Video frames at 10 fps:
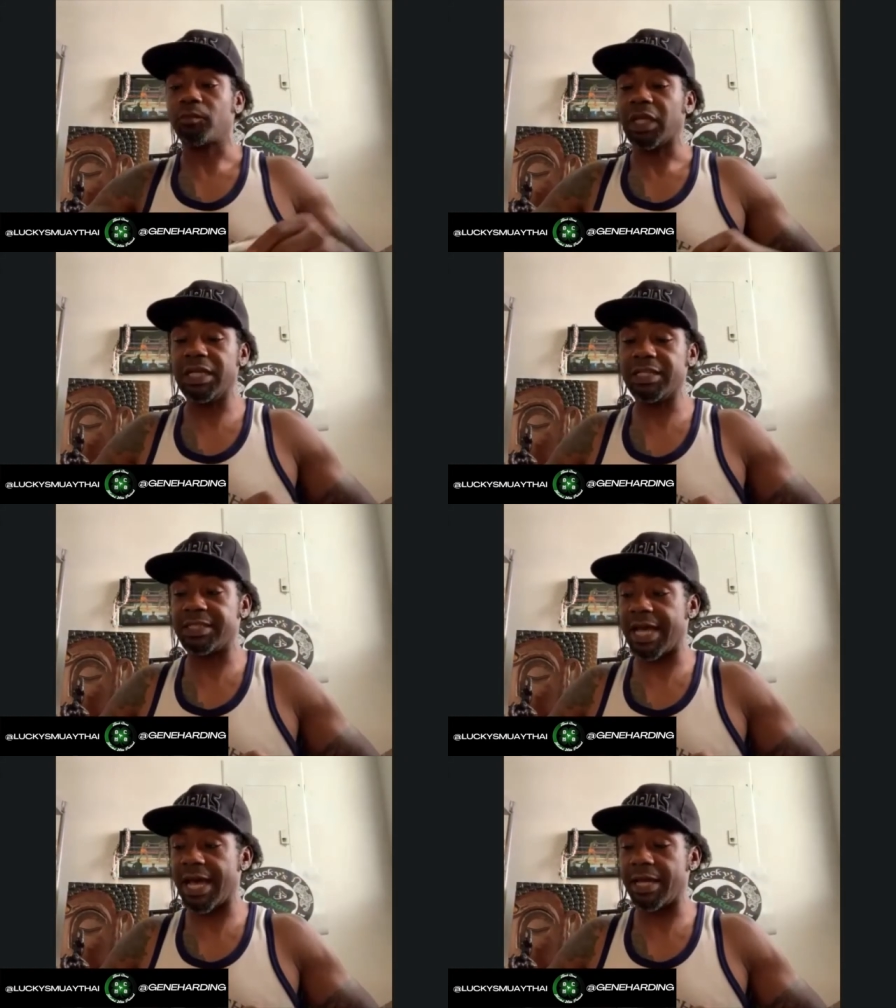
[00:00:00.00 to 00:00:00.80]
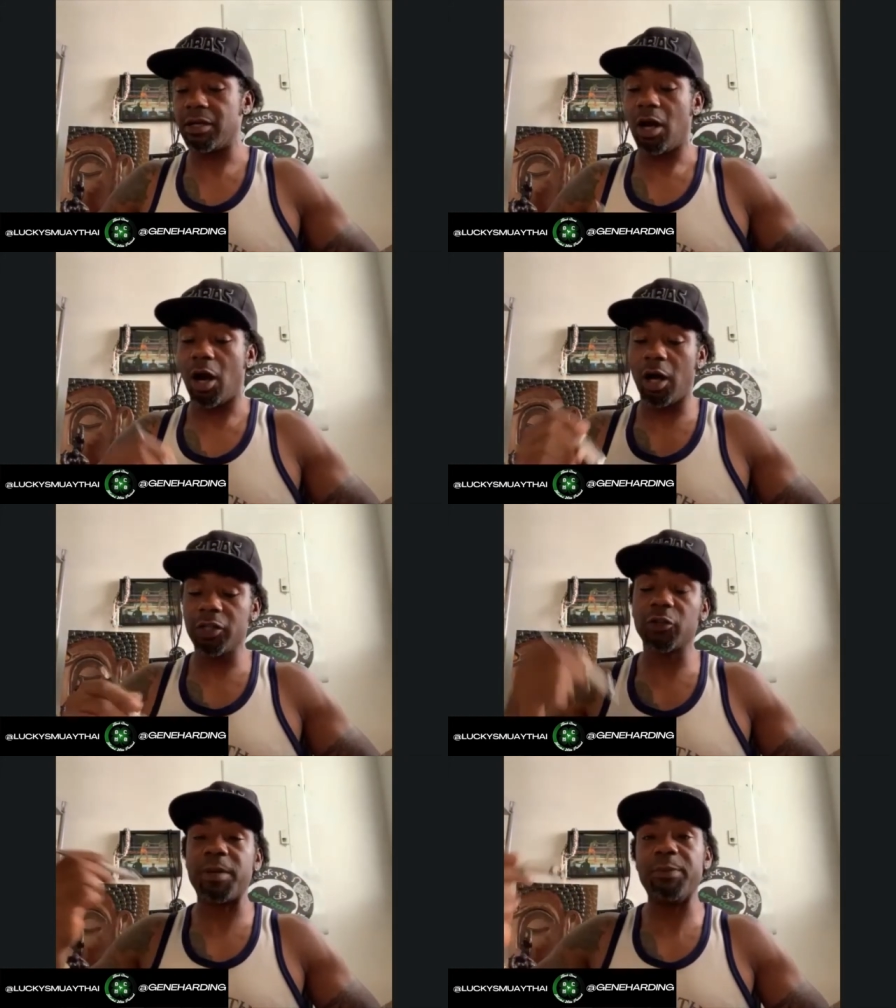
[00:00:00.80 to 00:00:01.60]
yeah, is that
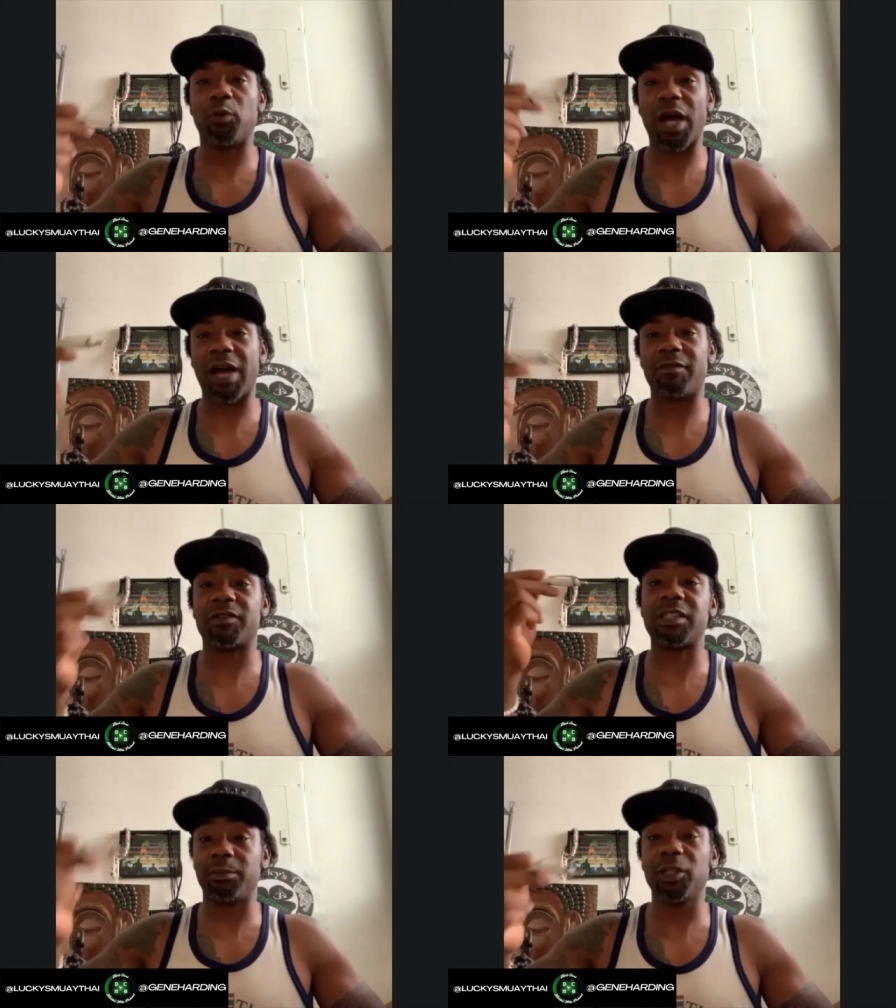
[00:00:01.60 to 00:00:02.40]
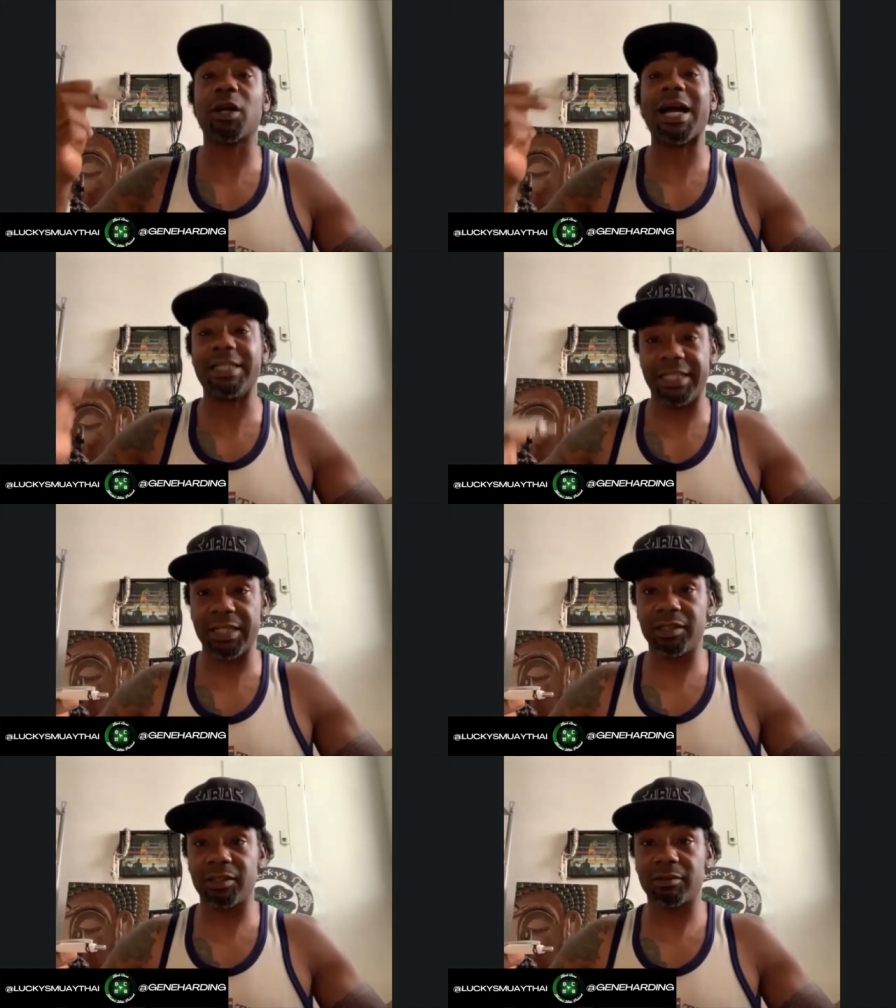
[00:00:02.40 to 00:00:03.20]
other people have similar
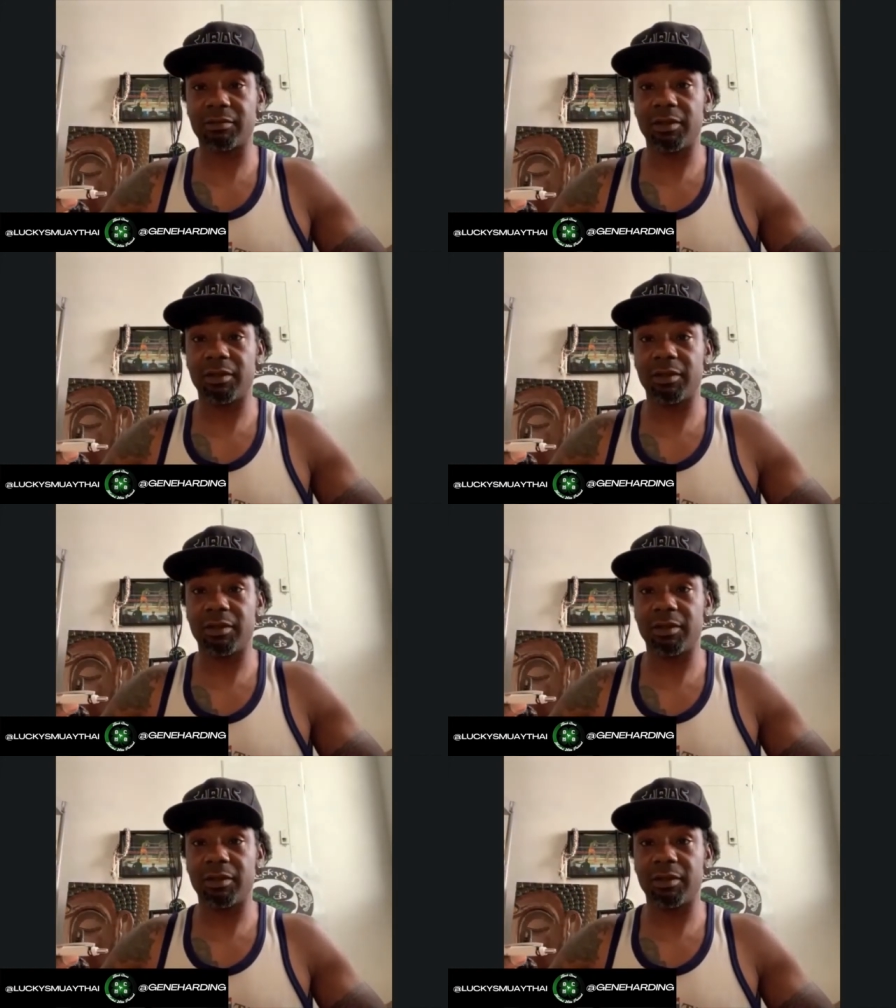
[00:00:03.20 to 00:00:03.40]
ideas.